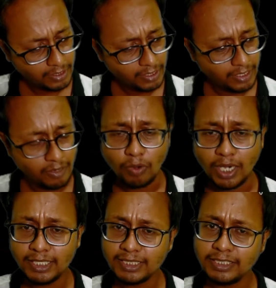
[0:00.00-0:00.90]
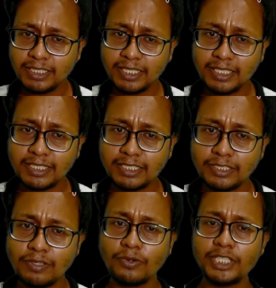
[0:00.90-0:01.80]
Now, what is instantaneous axis of
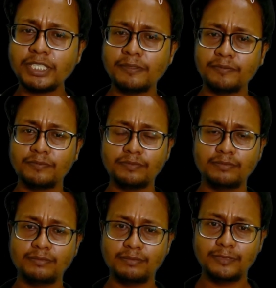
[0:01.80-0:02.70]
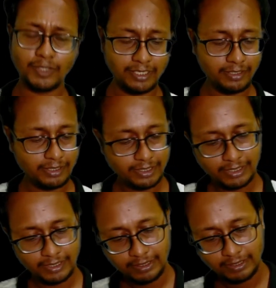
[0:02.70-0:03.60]
rotation? Okay,
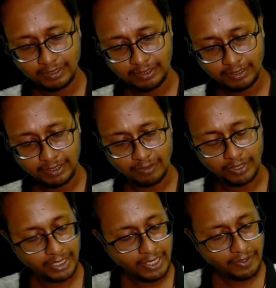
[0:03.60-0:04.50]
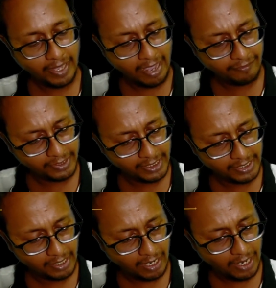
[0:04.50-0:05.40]
see, we have seen
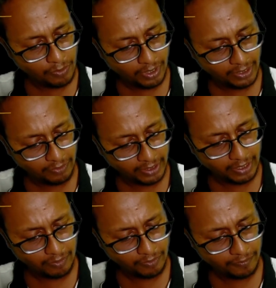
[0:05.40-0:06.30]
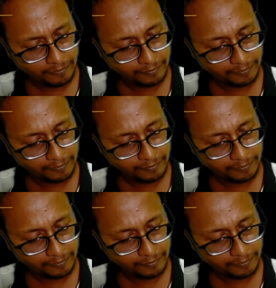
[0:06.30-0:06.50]
car rolling on the ground.